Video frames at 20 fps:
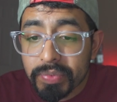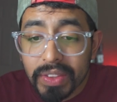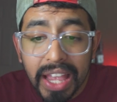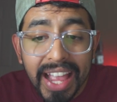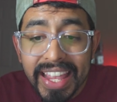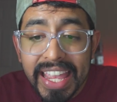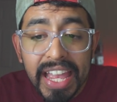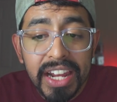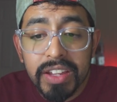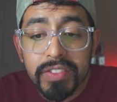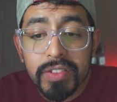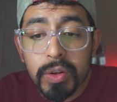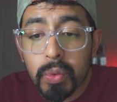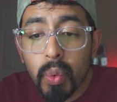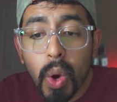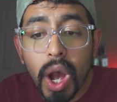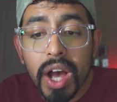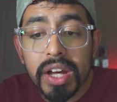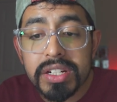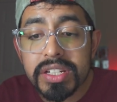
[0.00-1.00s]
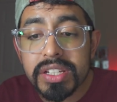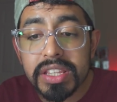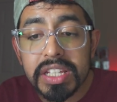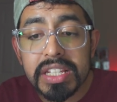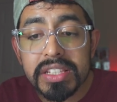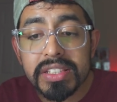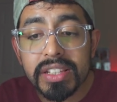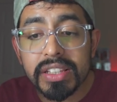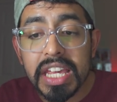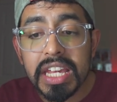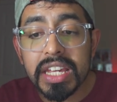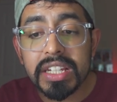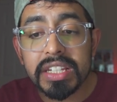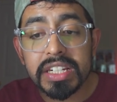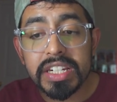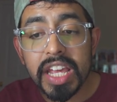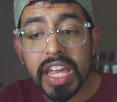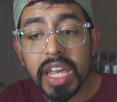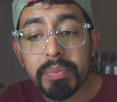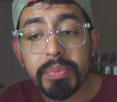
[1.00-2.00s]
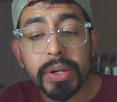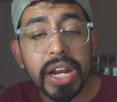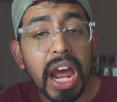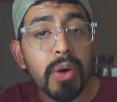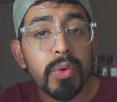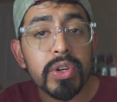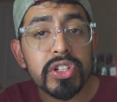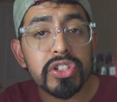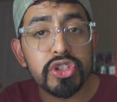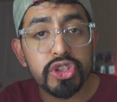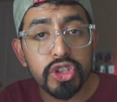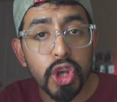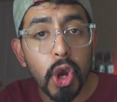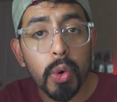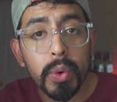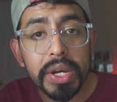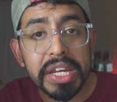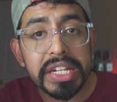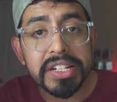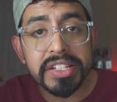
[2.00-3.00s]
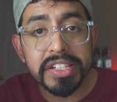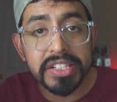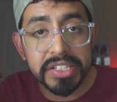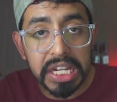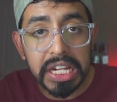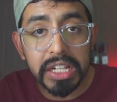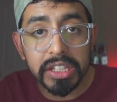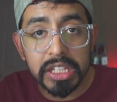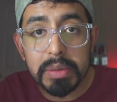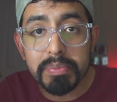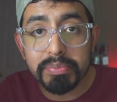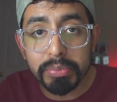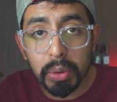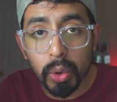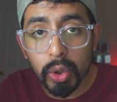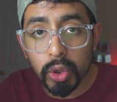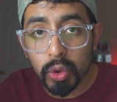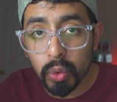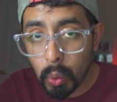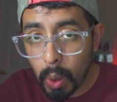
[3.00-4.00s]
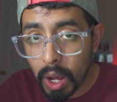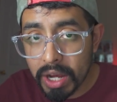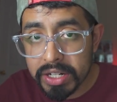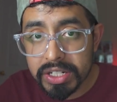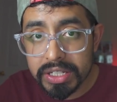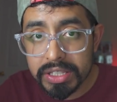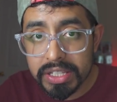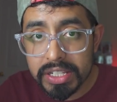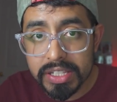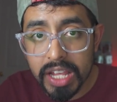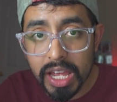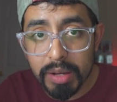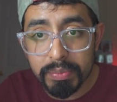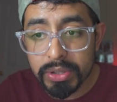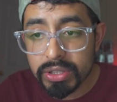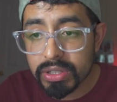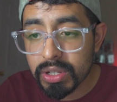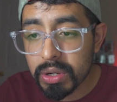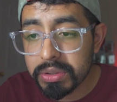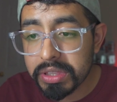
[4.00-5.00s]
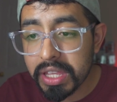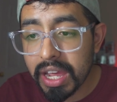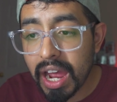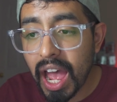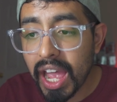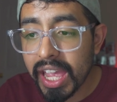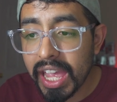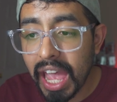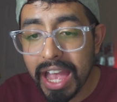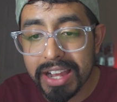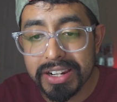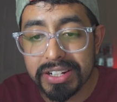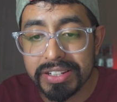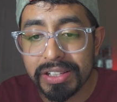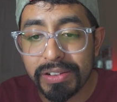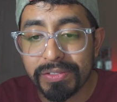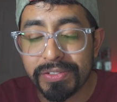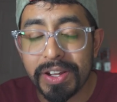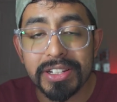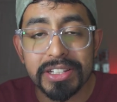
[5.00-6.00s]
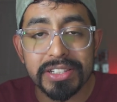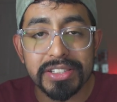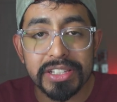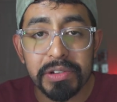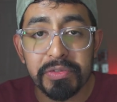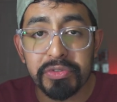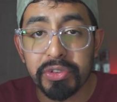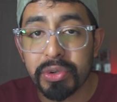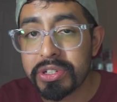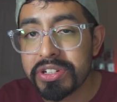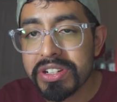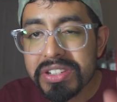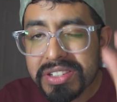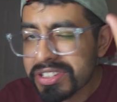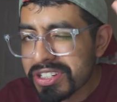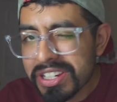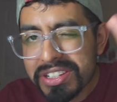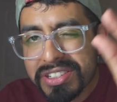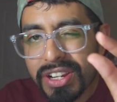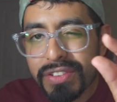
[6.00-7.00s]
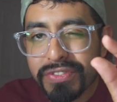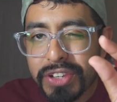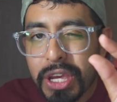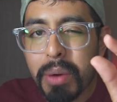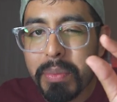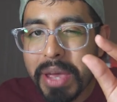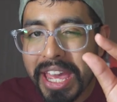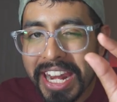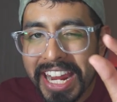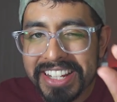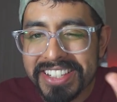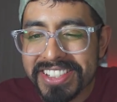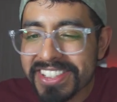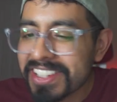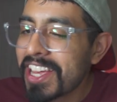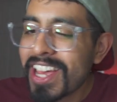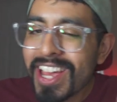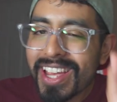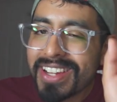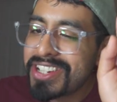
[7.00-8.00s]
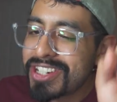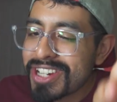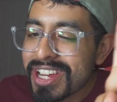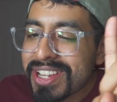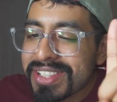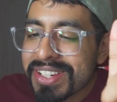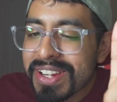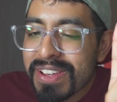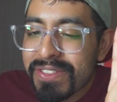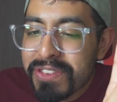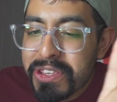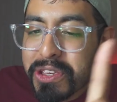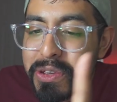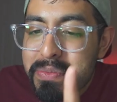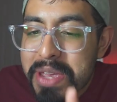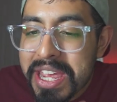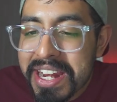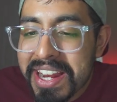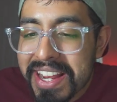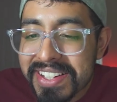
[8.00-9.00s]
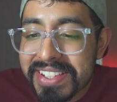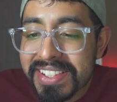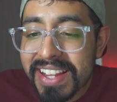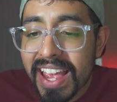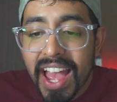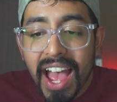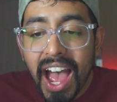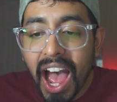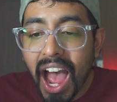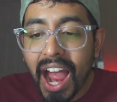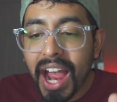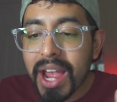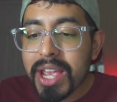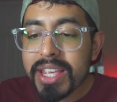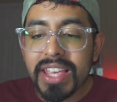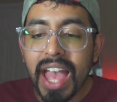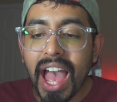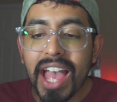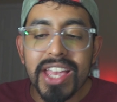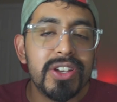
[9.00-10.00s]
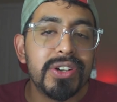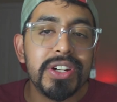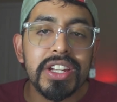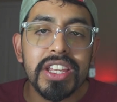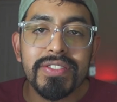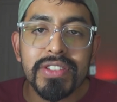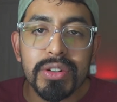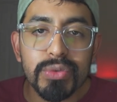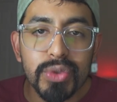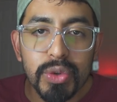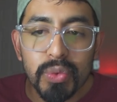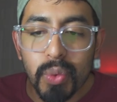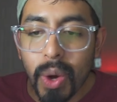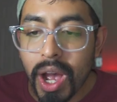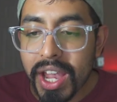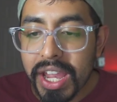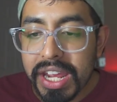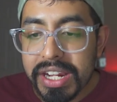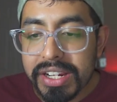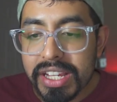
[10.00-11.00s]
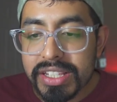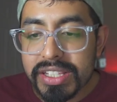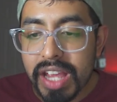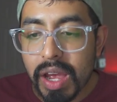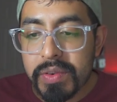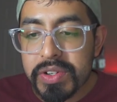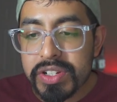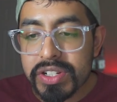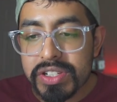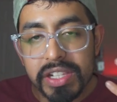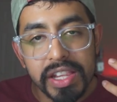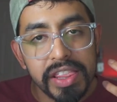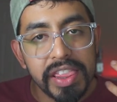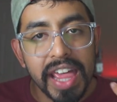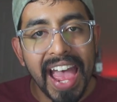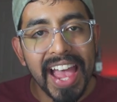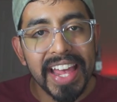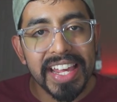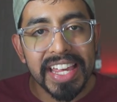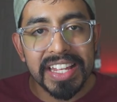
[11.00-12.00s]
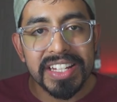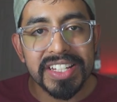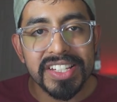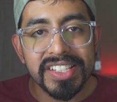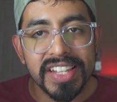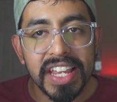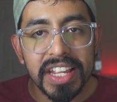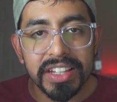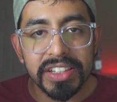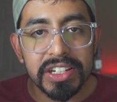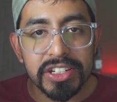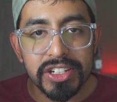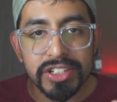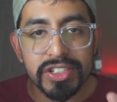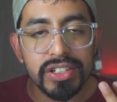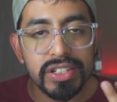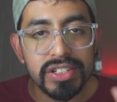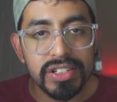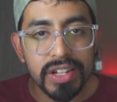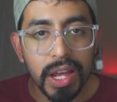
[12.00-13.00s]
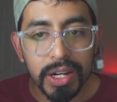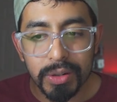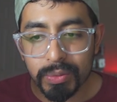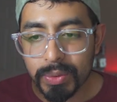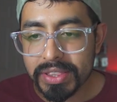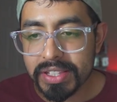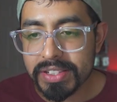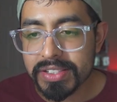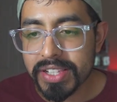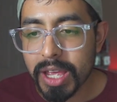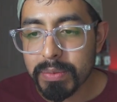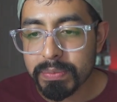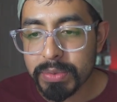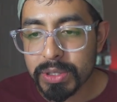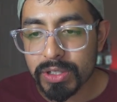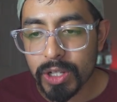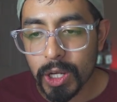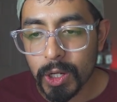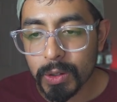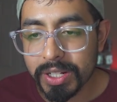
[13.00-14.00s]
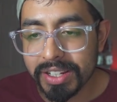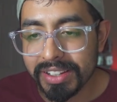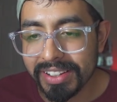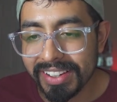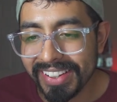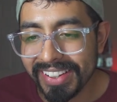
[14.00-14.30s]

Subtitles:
I had even watched these late in the day, but I was so insanely bored watching this episode that I actually fell asleep for just a few minutes. Just a few minutes. I couldn't even rewind because I was just that insanely just done with this episode.